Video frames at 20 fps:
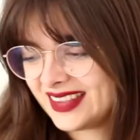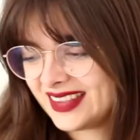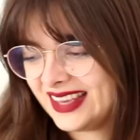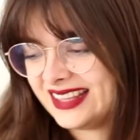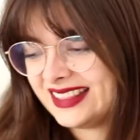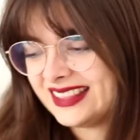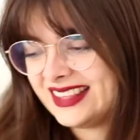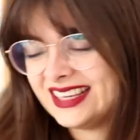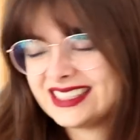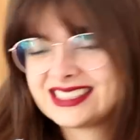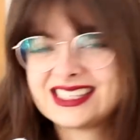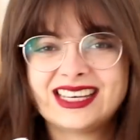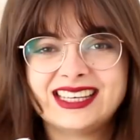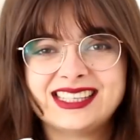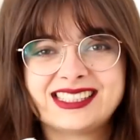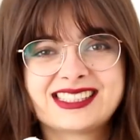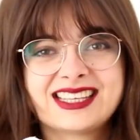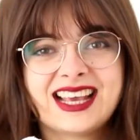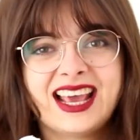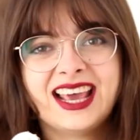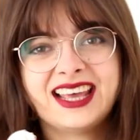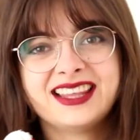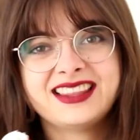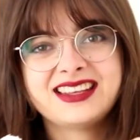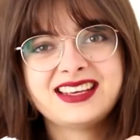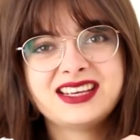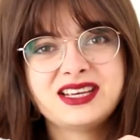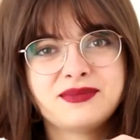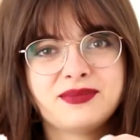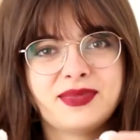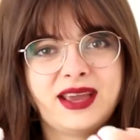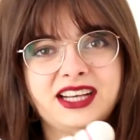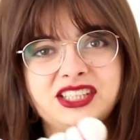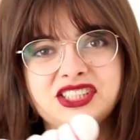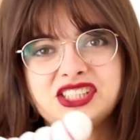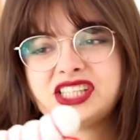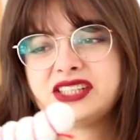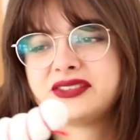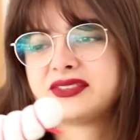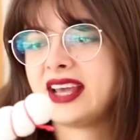this is the
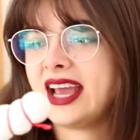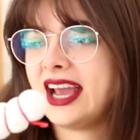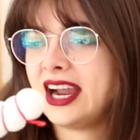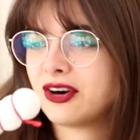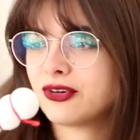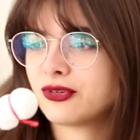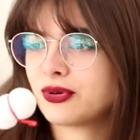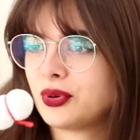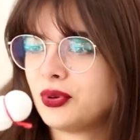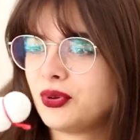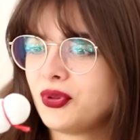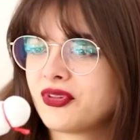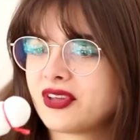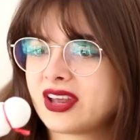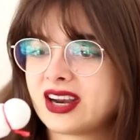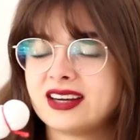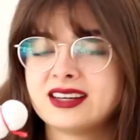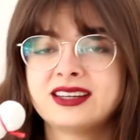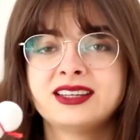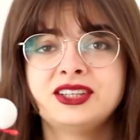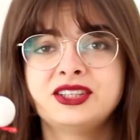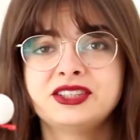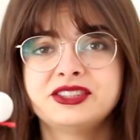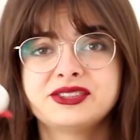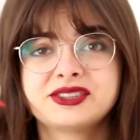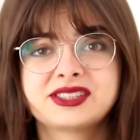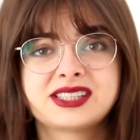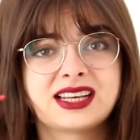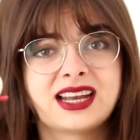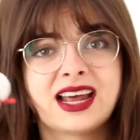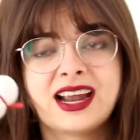makeshift hair roll that I use in